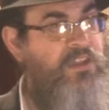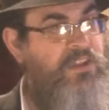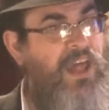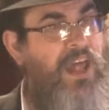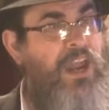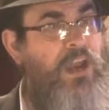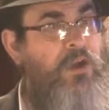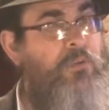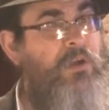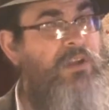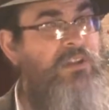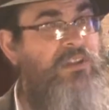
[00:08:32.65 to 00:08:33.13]
et
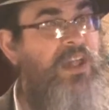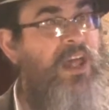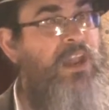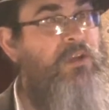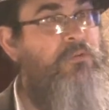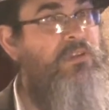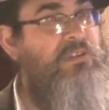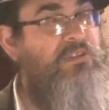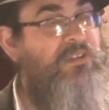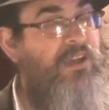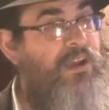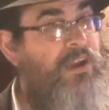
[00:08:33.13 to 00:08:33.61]
cetera, et
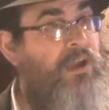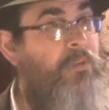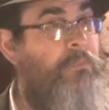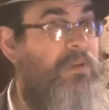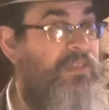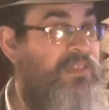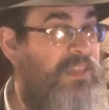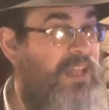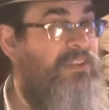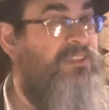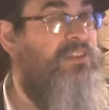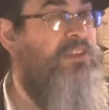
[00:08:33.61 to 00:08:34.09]
cetera, et cetera.
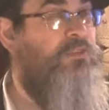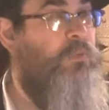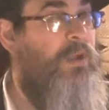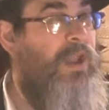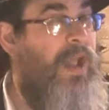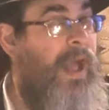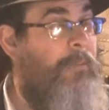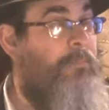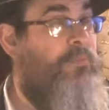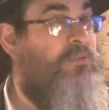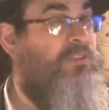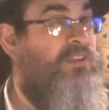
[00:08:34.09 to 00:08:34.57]
But this is what
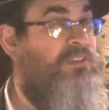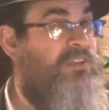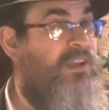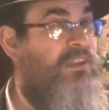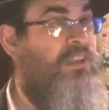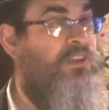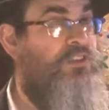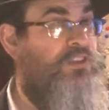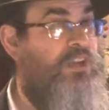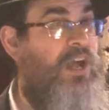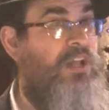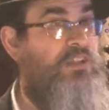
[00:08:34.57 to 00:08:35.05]
happens when you send
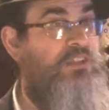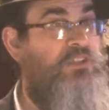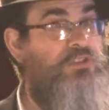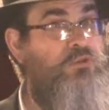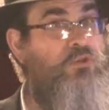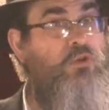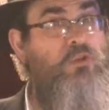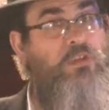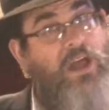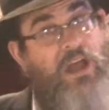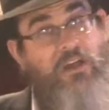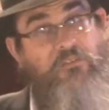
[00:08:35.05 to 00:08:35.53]
the child to
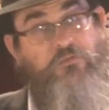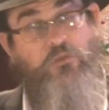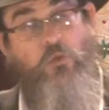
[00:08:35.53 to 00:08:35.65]
school. They have